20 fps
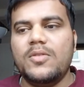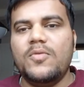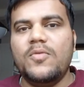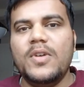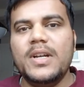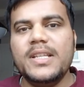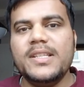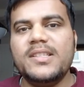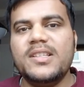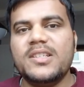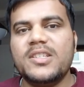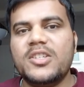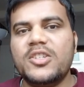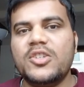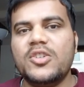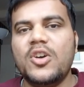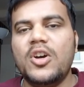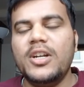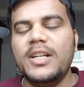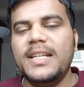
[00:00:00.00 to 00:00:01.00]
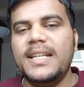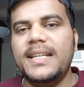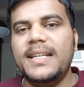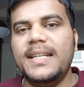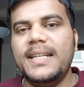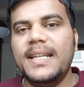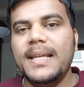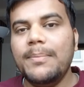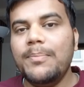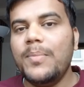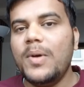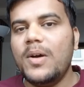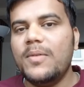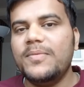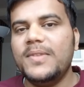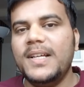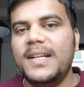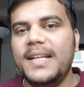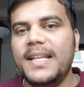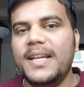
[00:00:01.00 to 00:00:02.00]
what is the short tip
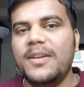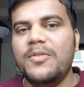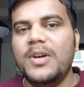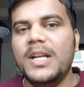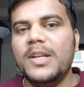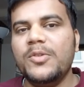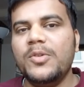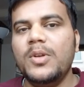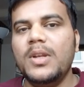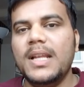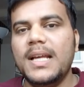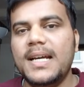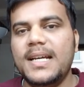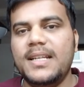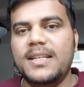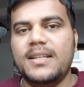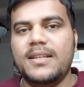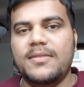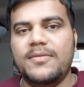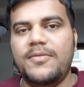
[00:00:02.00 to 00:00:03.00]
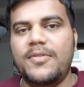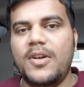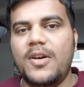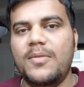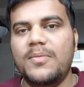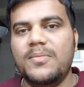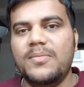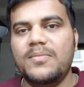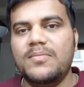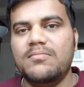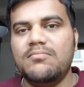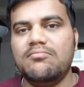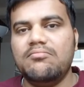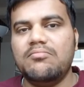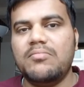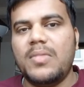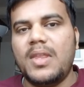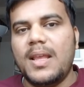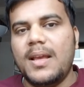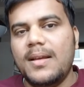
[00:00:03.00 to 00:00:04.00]
of the day? What do you learn from
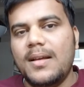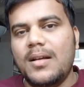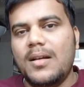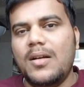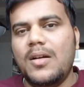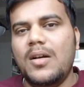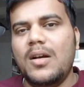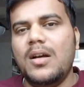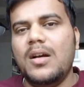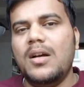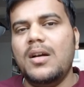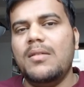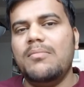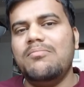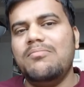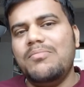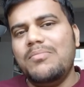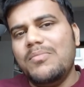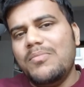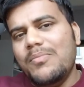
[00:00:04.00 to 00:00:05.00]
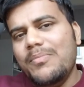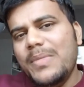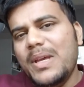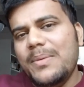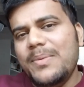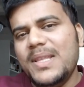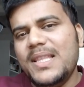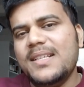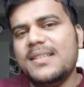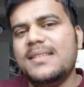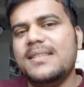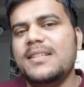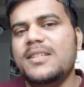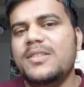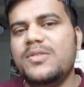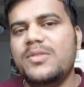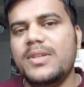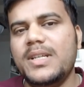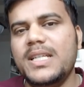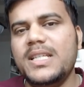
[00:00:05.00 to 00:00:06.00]
maybe this
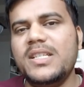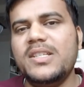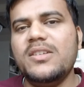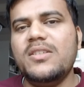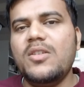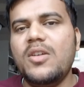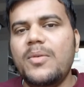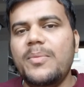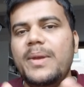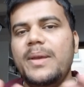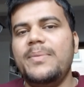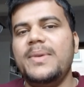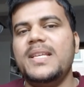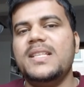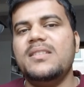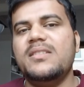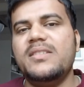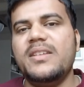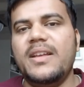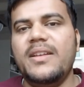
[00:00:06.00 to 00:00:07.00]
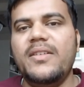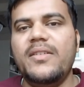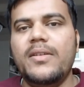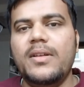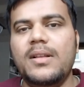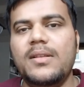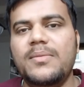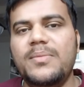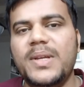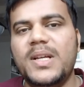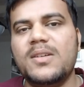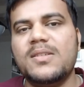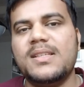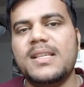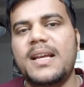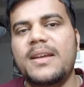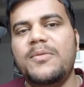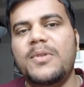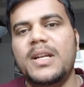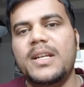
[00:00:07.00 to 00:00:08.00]
situation, or maybe in general, because
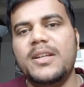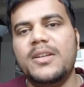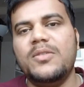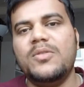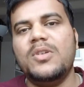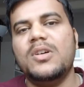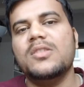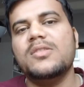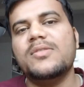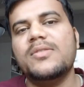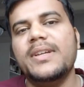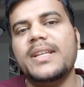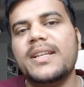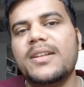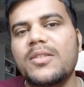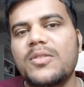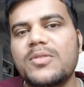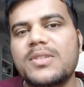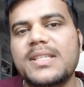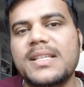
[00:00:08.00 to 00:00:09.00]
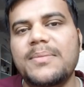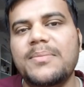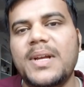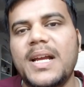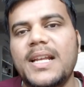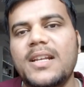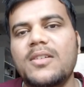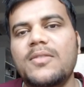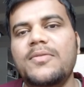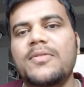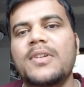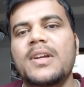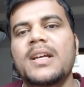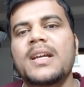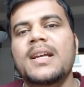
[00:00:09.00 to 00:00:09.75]
I wanted to also include some kind of